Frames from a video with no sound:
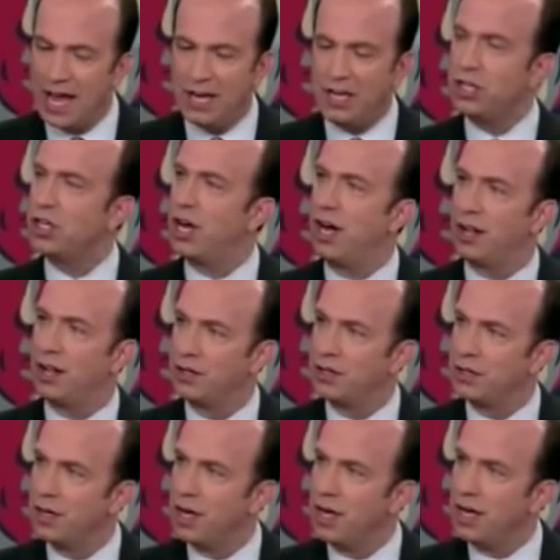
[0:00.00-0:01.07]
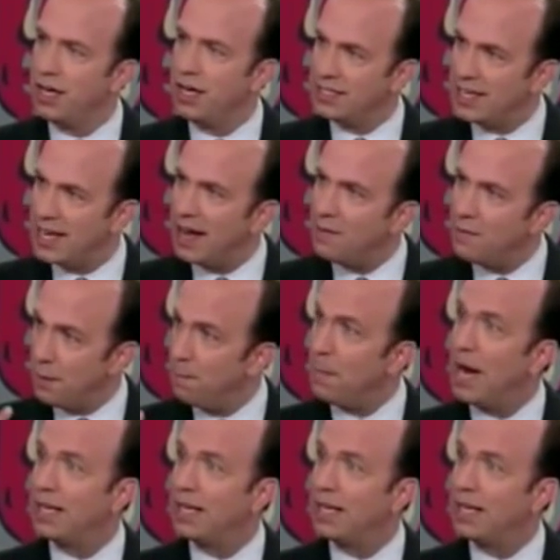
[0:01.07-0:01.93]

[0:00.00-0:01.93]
any challenge, is to have the